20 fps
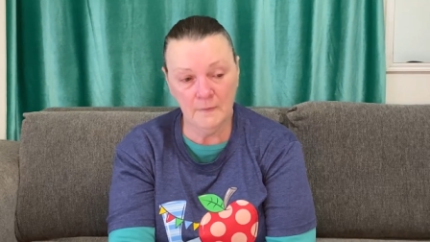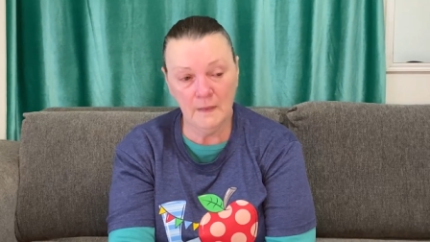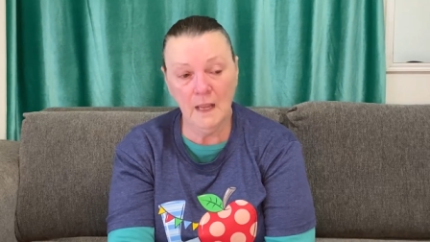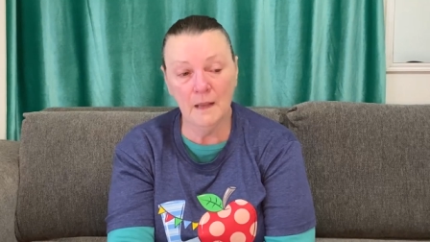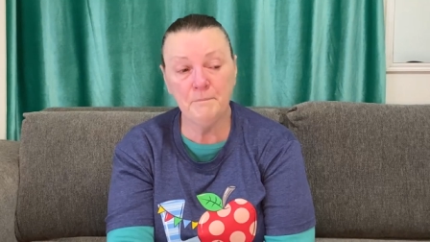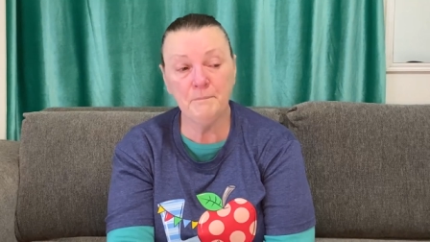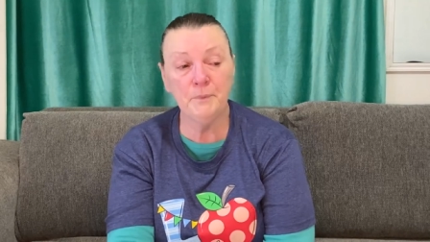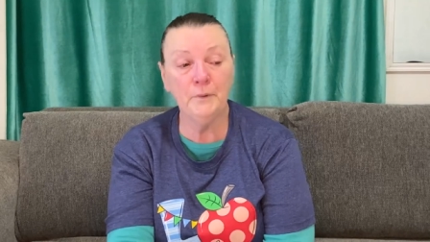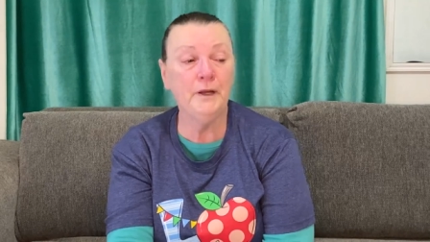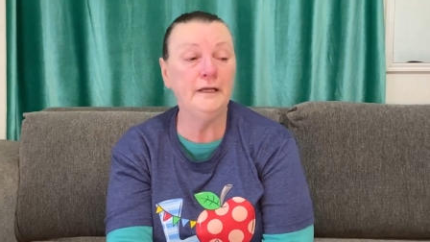I
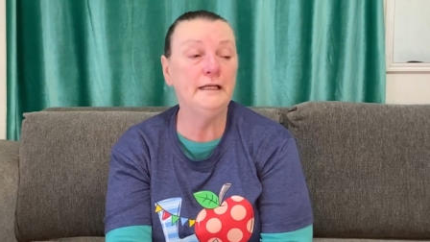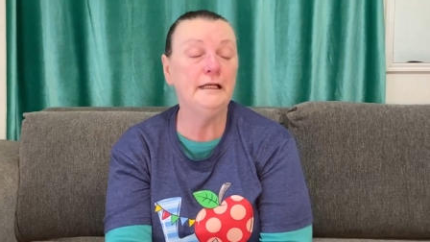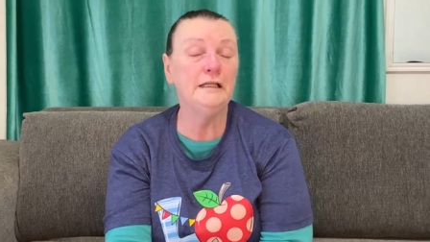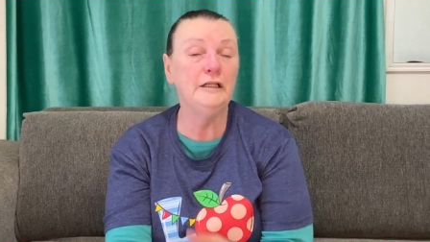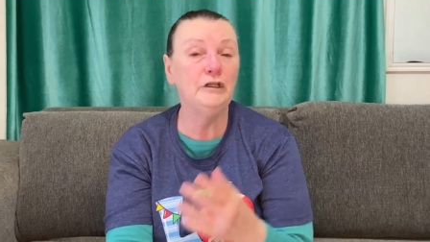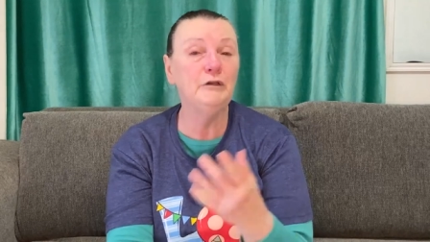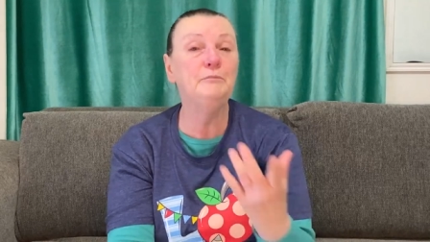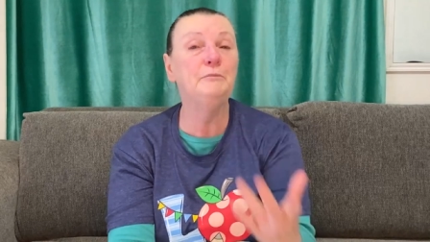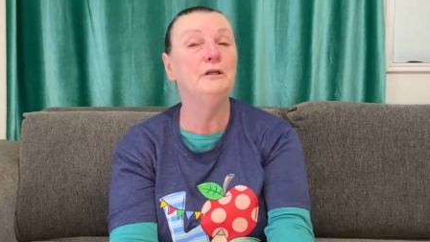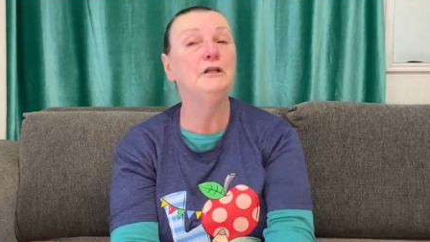prayed a
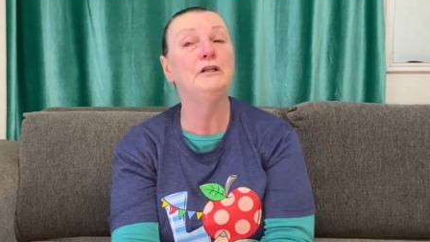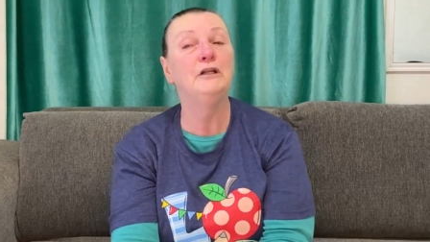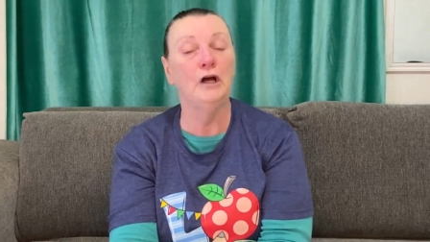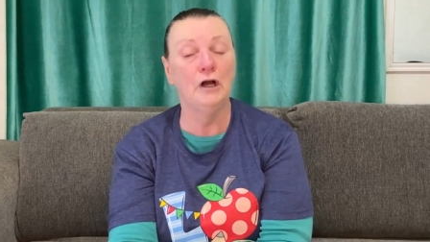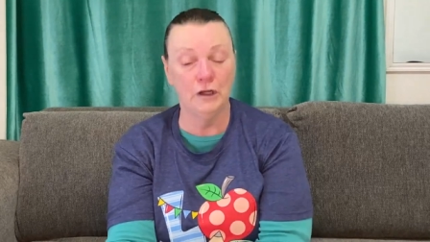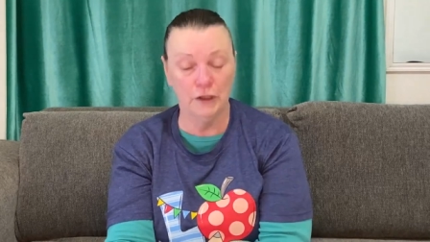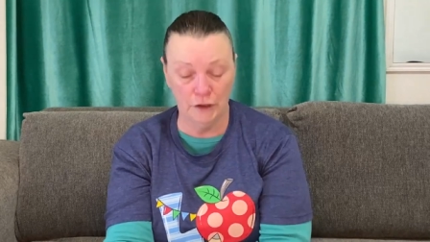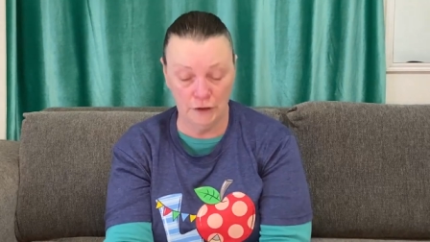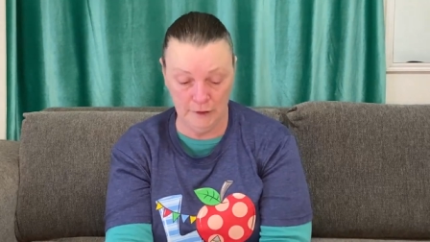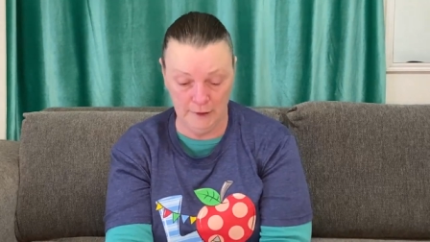little bit
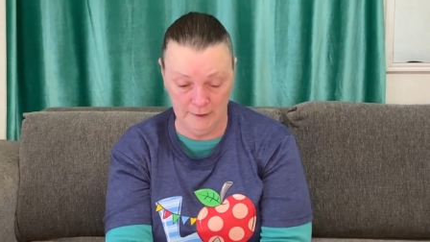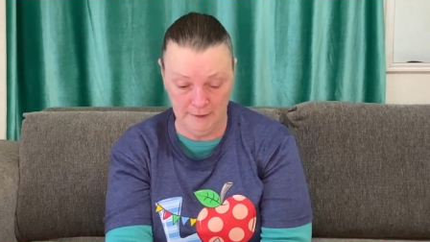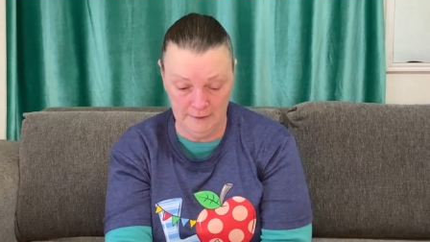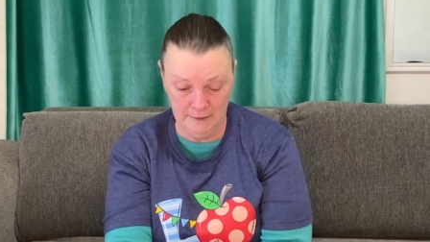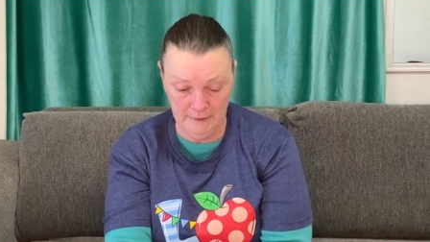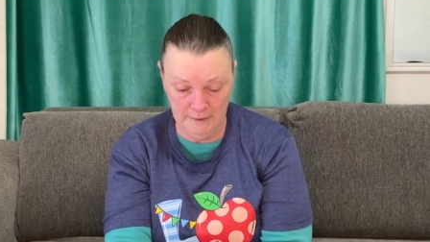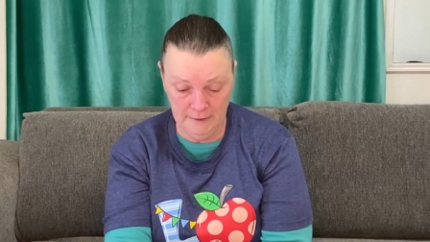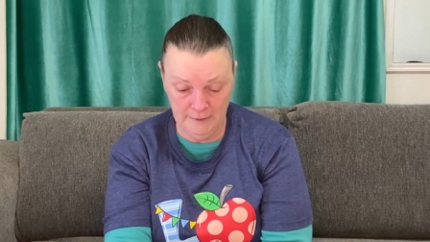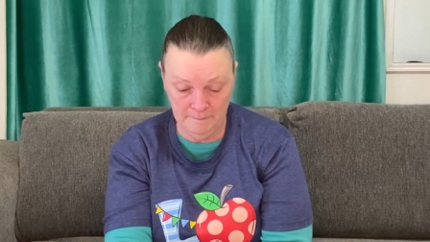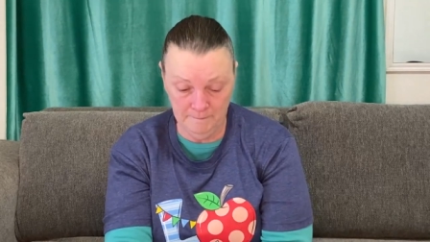longer and
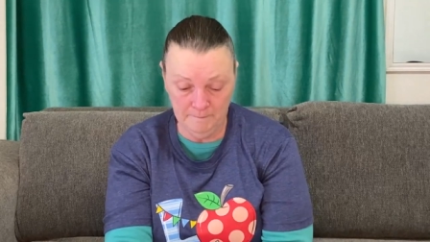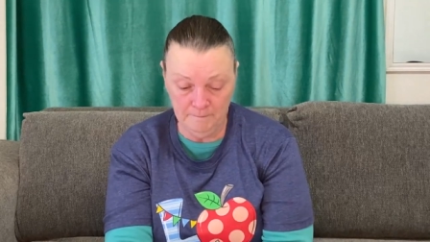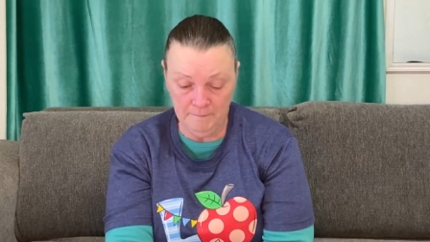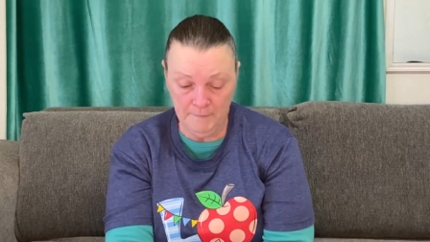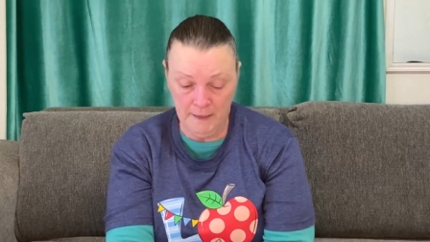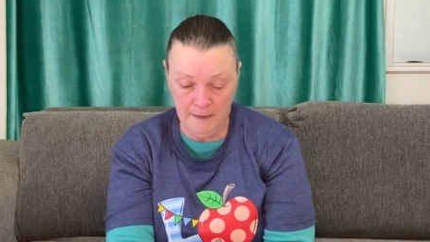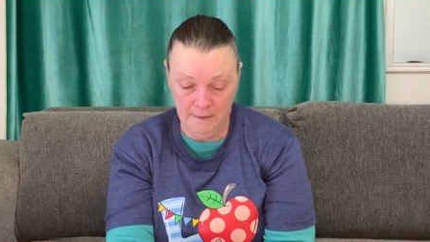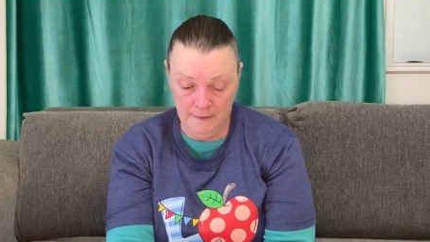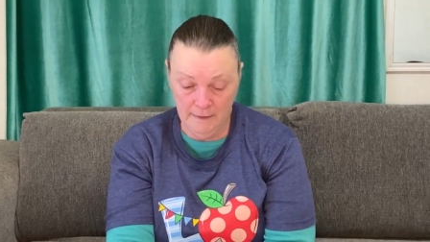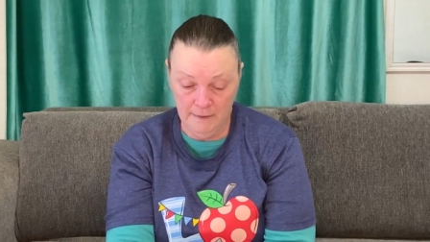
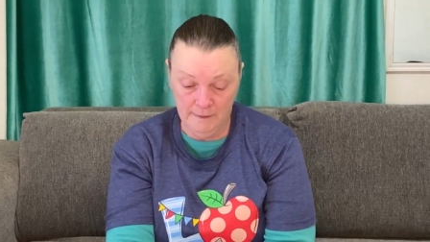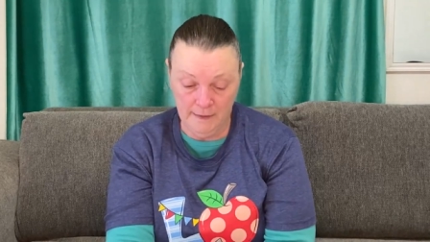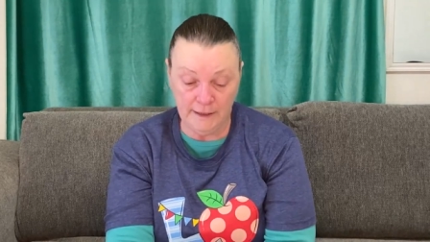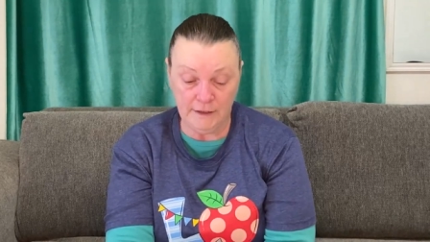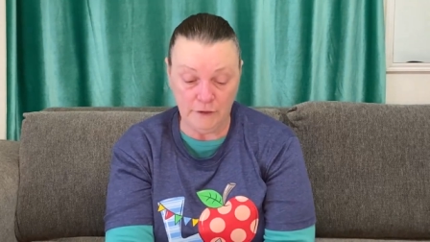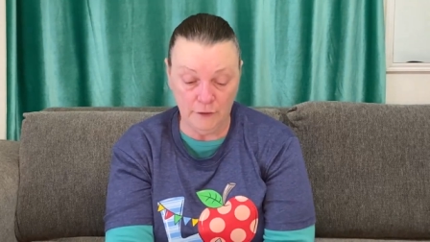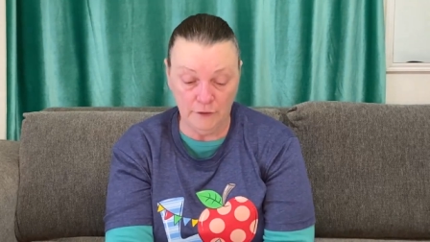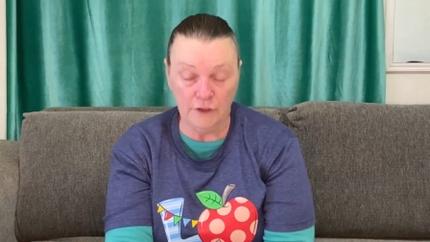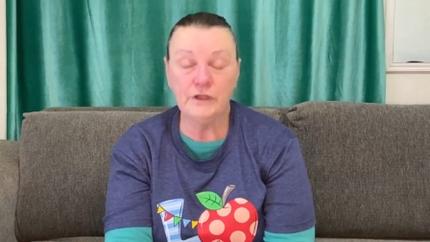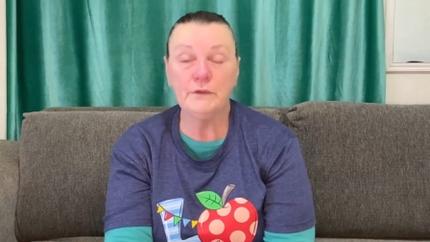they
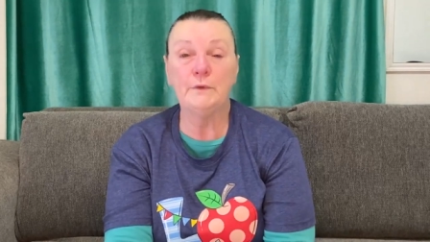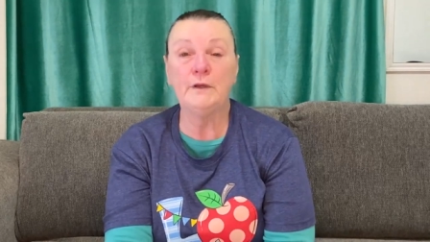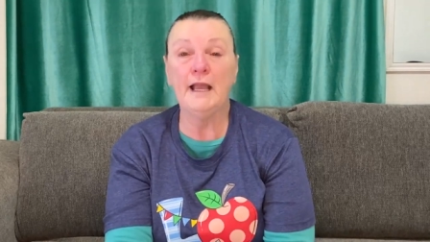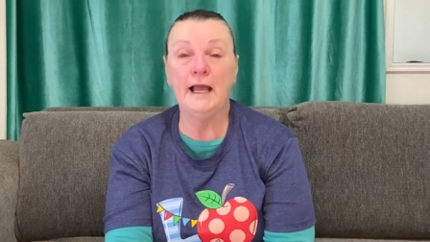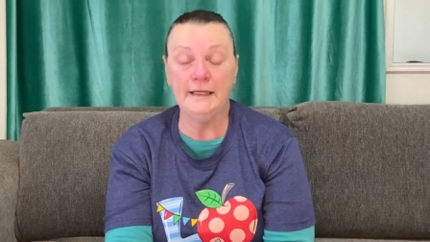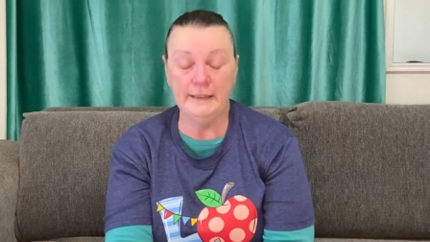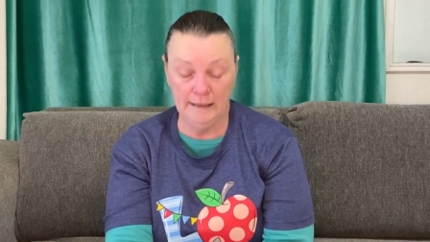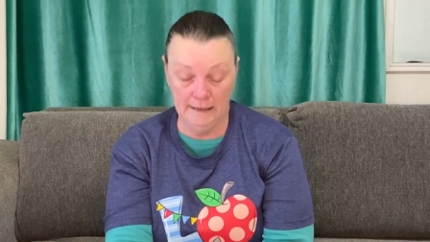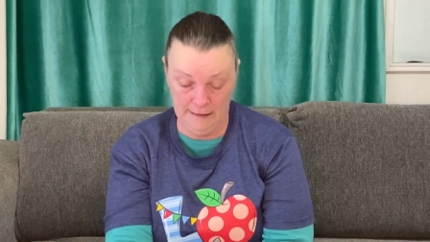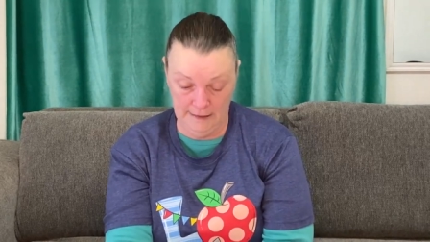told us we
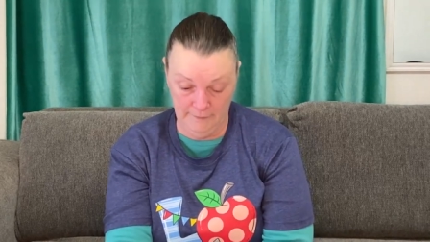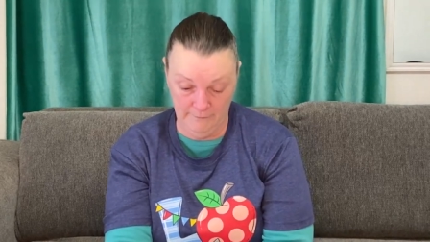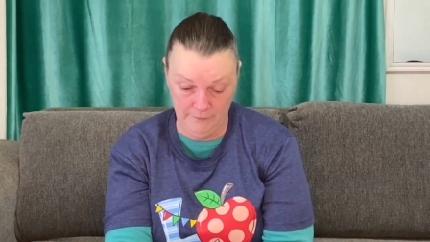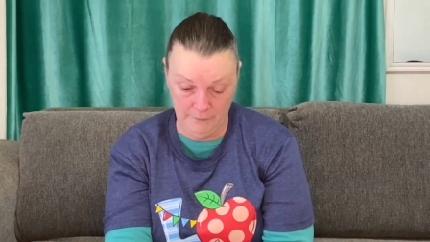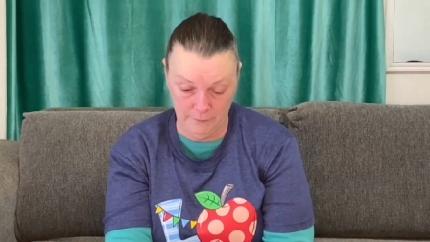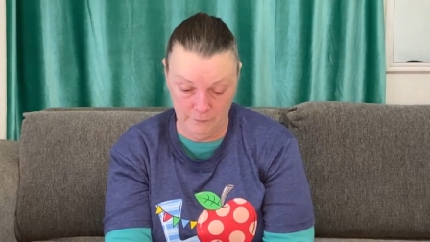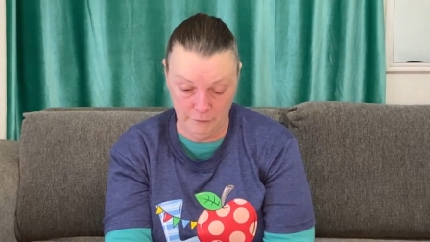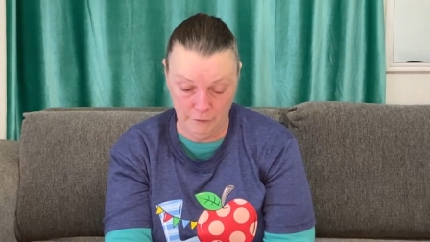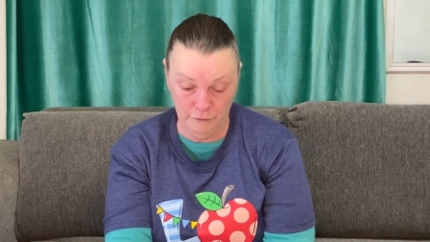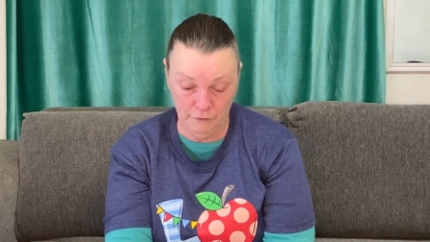had to leave the
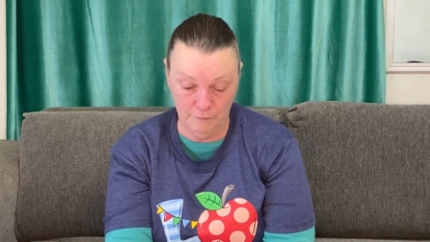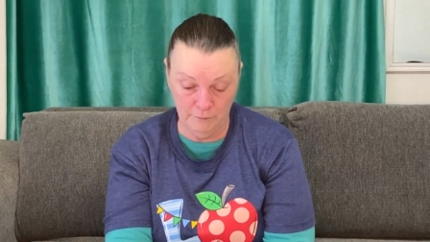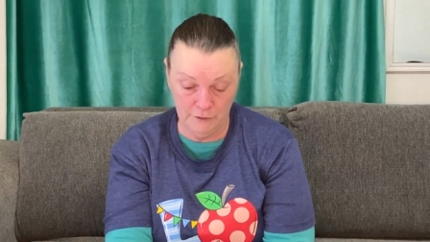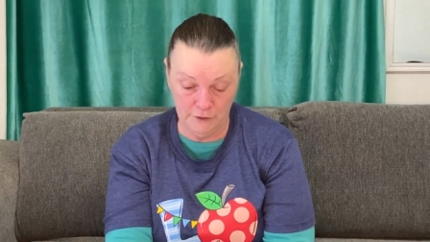room,